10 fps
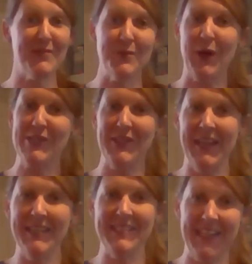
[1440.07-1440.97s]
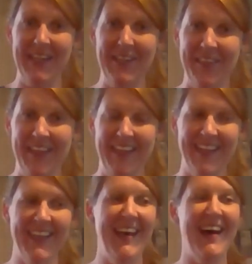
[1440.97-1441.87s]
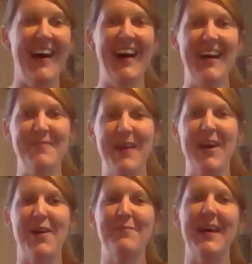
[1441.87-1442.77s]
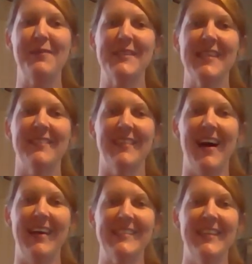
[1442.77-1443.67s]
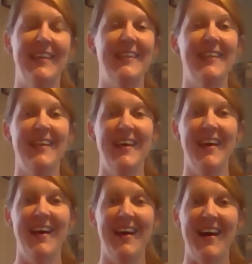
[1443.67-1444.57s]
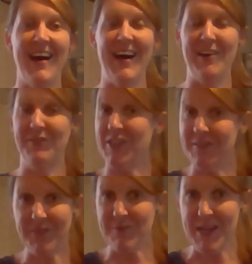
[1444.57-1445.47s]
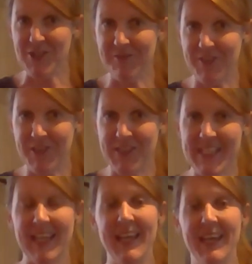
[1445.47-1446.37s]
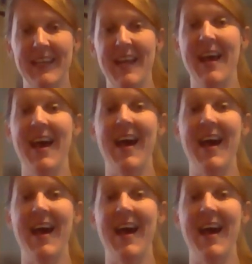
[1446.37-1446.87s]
you watched that entire thing. I hope that was a lot of good information for you to take in.